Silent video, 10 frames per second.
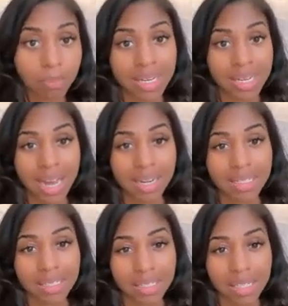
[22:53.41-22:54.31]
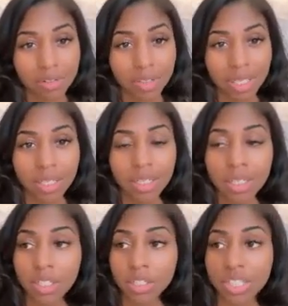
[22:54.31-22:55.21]
but not necessarily
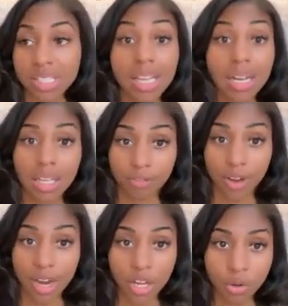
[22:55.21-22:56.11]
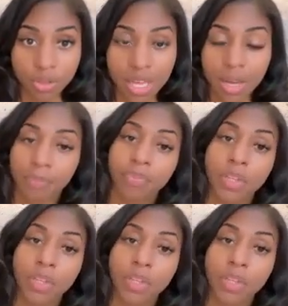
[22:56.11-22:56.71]
just settling for any old thing?